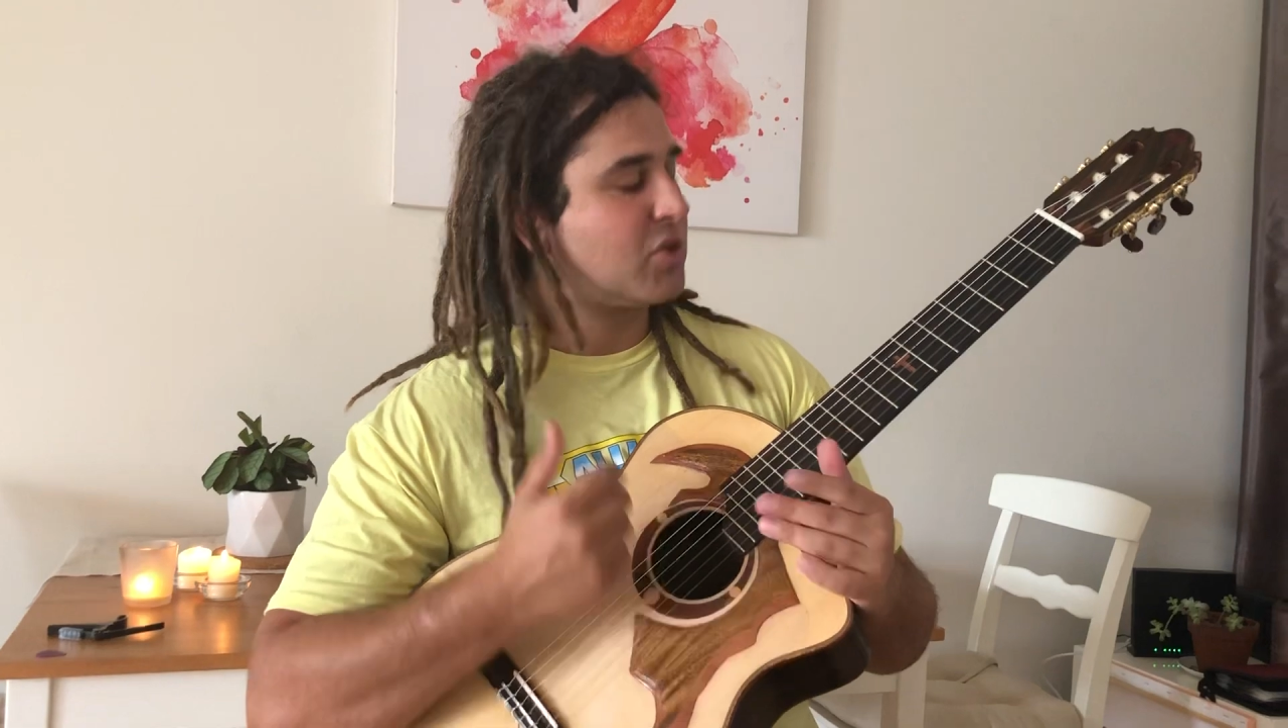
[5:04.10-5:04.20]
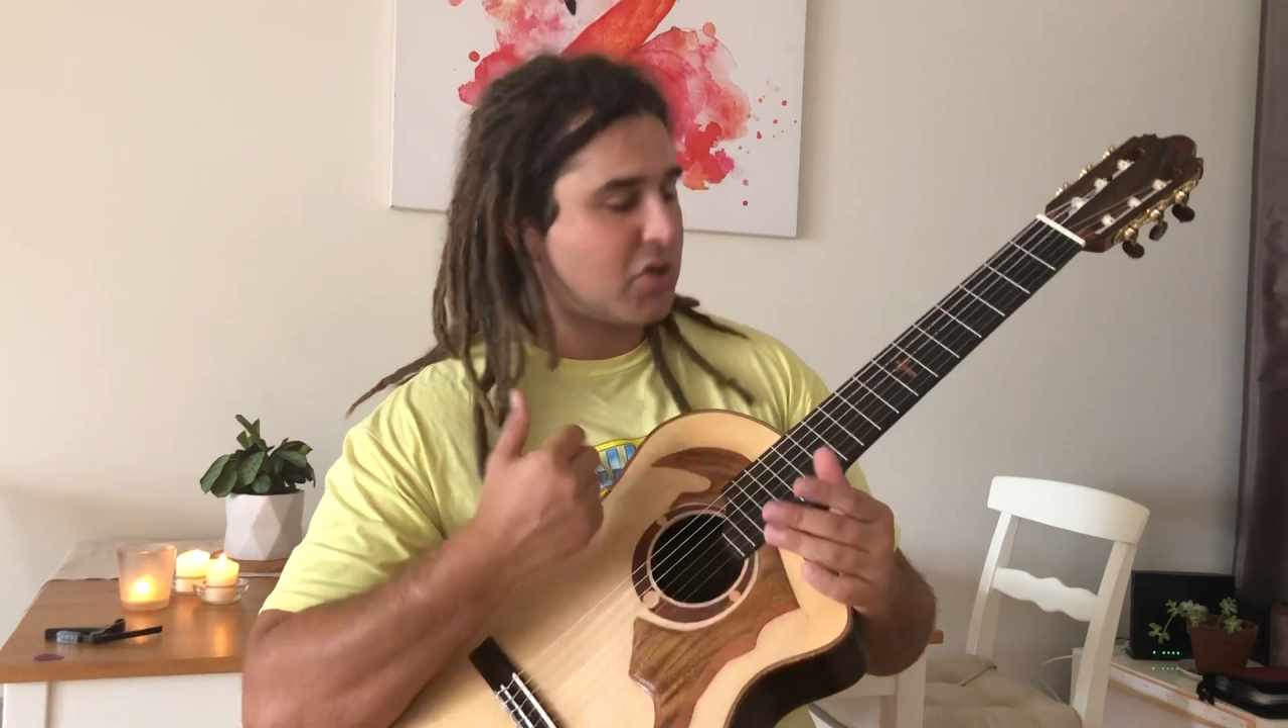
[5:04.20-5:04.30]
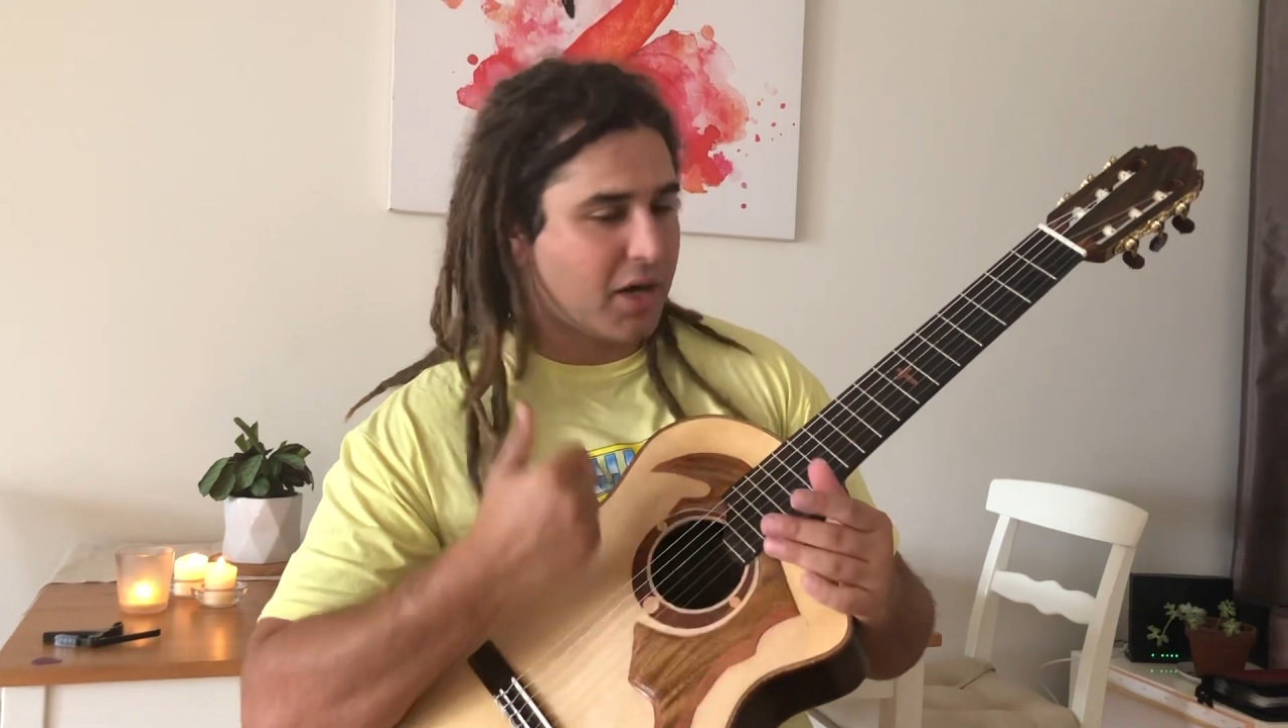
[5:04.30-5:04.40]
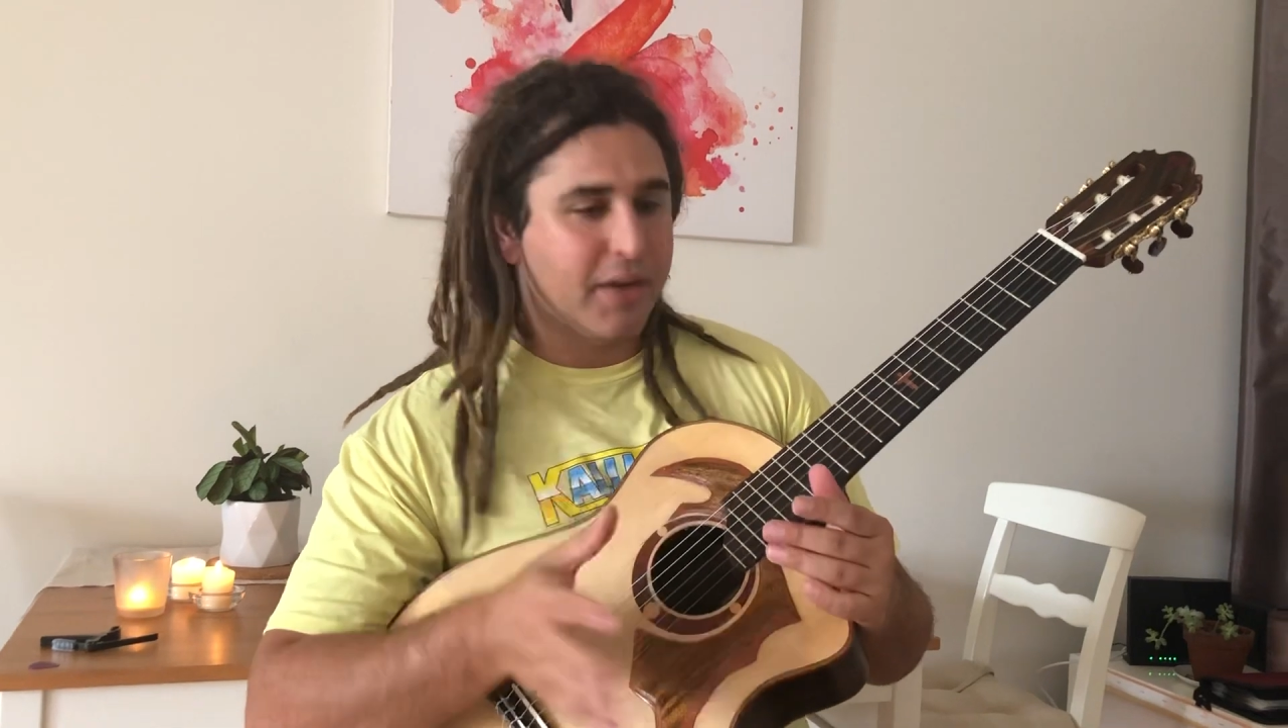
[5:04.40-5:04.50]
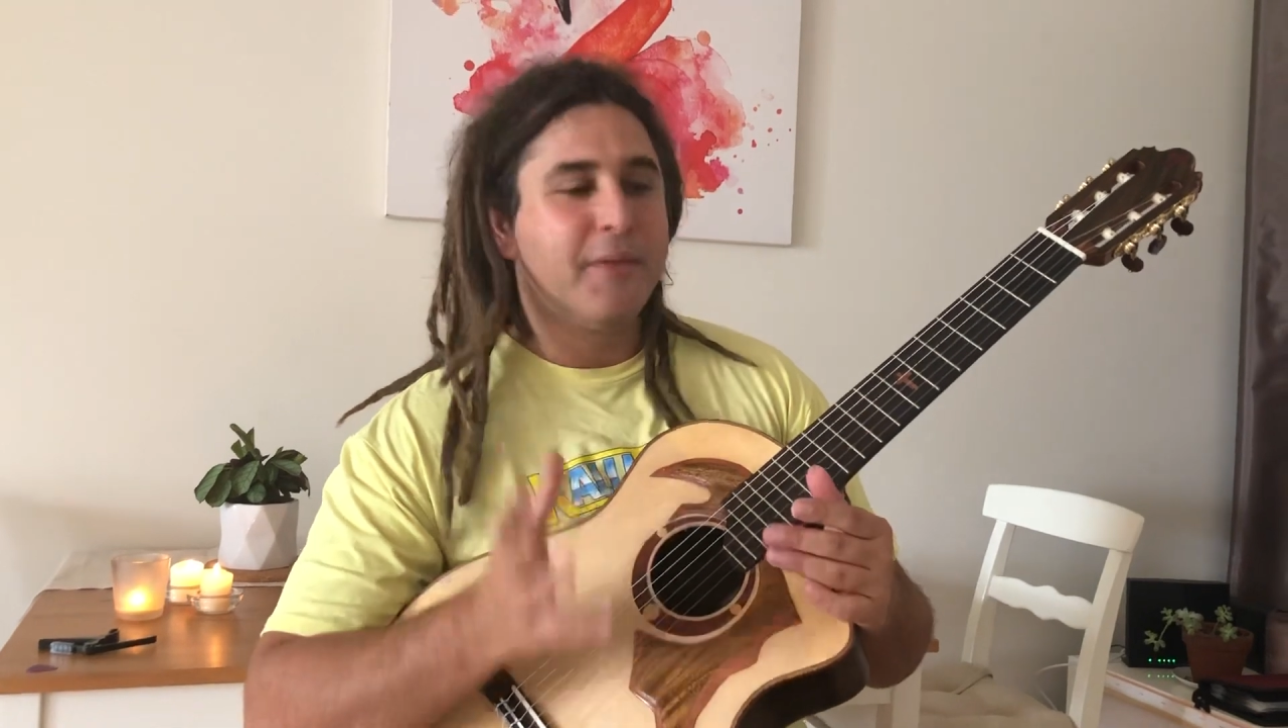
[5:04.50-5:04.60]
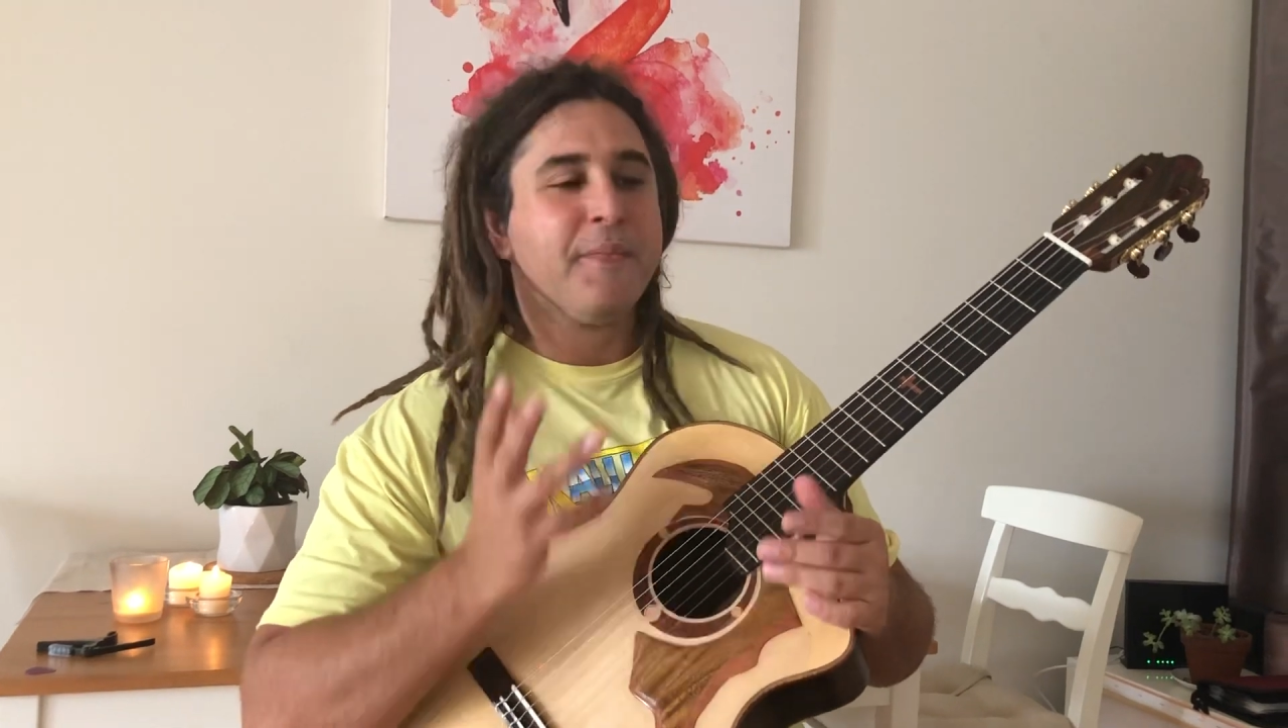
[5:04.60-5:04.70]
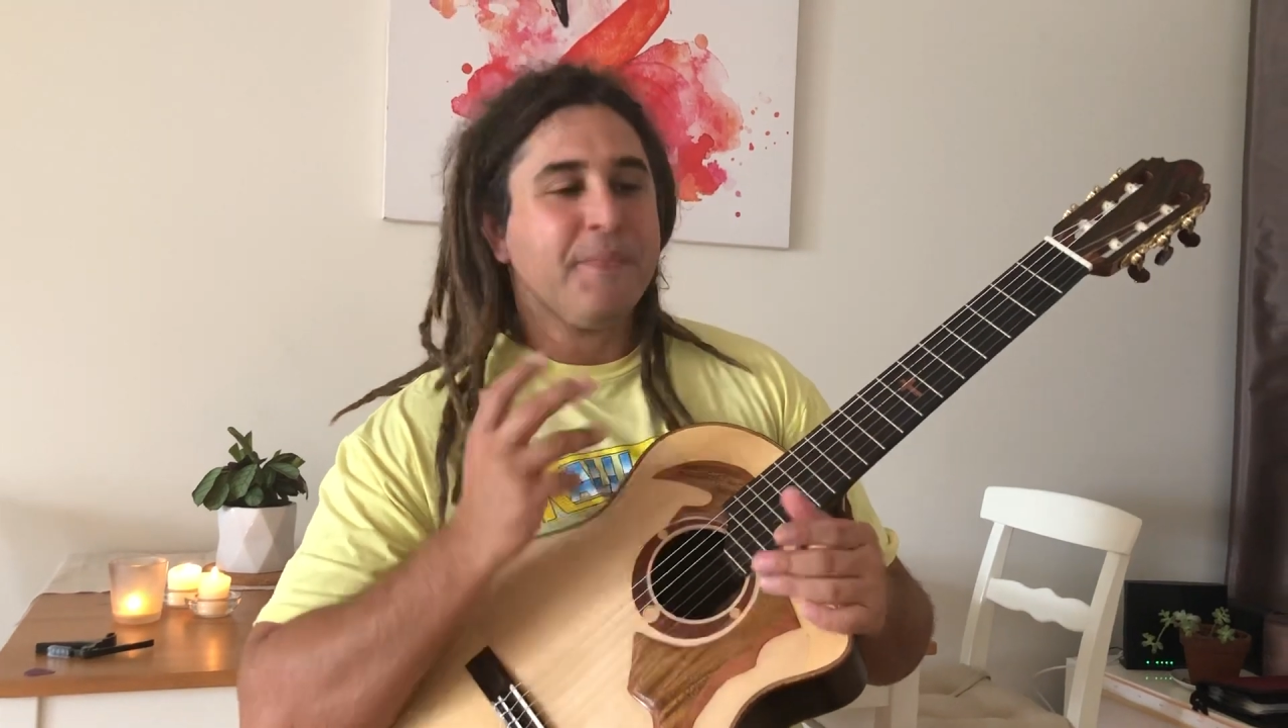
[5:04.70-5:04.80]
trying to